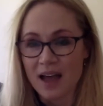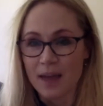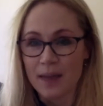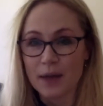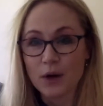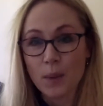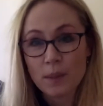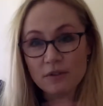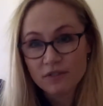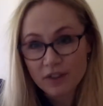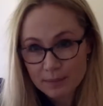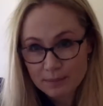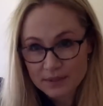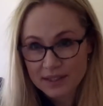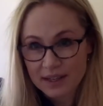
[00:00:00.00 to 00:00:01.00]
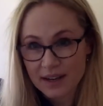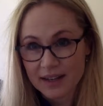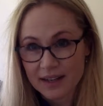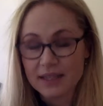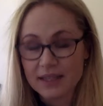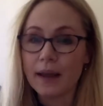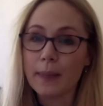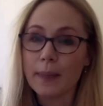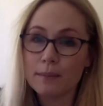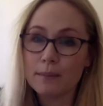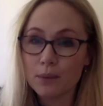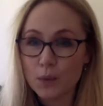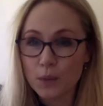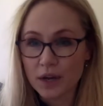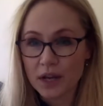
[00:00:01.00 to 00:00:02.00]
And then on the flip side, in the
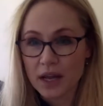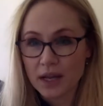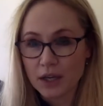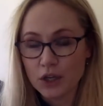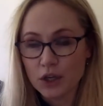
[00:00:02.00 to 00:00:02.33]
morning,